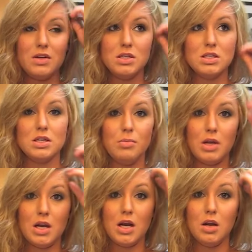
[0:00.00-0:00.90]
it's just going to
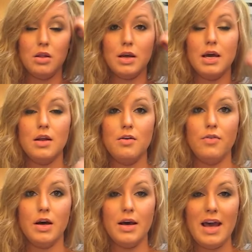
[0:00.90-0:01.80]
make your hair look kind of
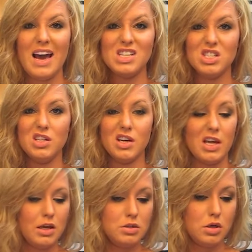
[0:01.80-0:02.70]
ashy
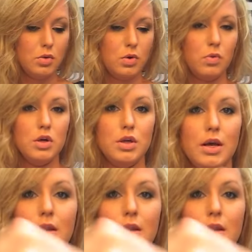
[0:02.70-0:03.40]
looking, so you wouldn't want to do that.